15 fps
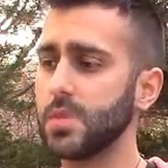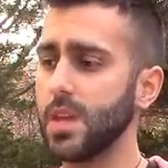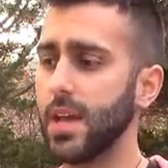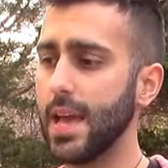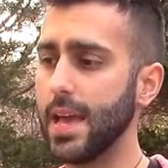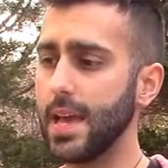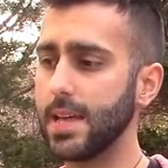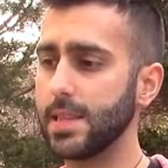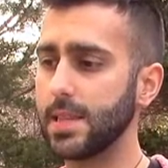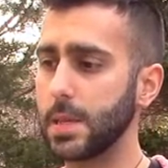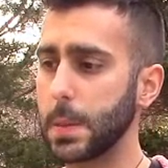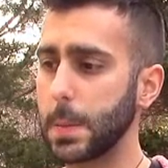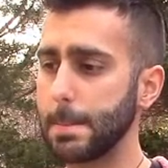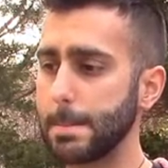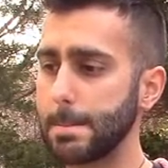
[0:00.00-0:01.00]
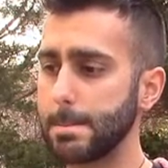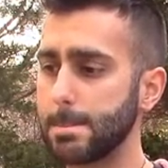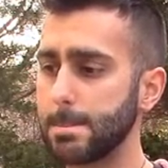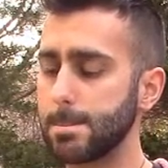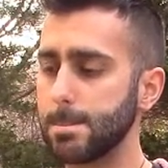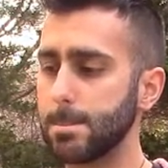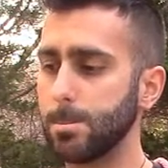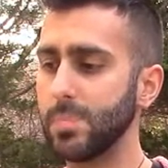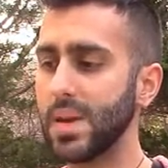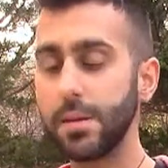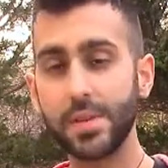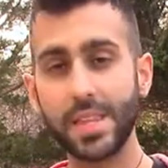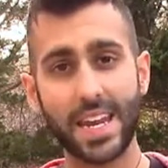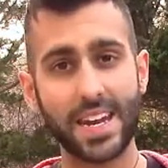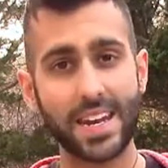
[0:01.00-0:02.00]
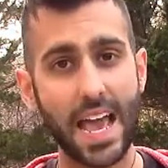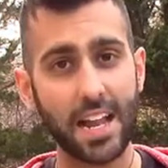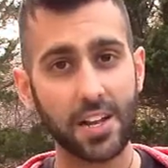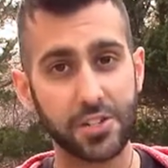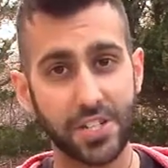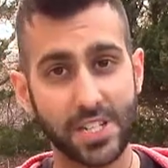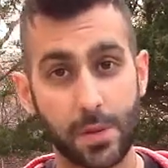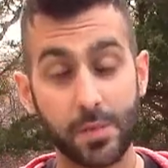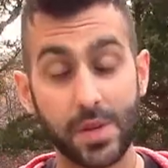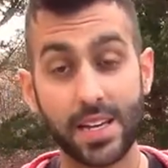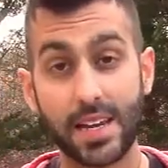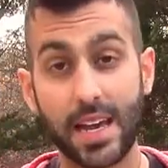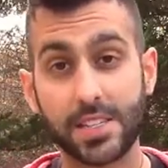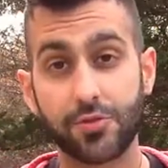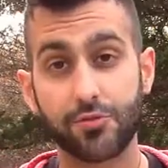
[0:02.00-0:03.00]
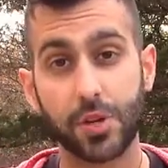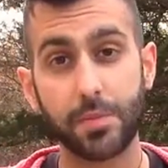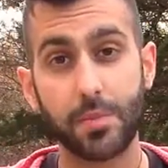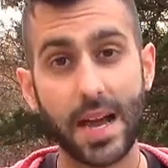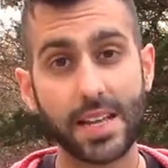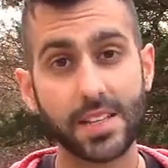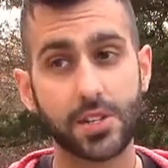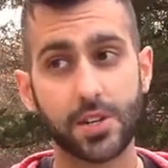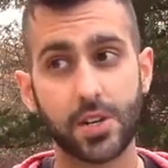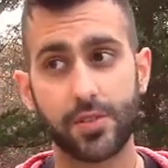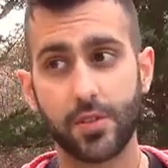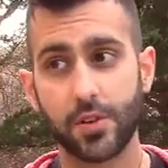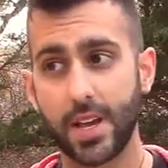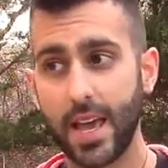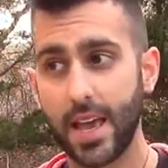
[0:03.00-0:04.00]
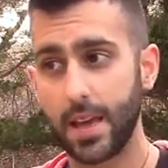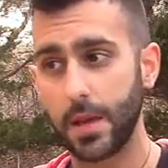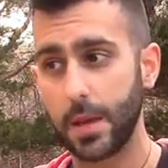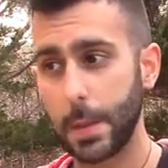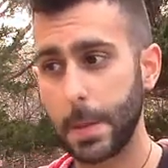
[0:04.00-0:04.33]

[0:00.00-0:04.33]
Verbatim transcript: And maybe that analogy can be a nice reminder of okay,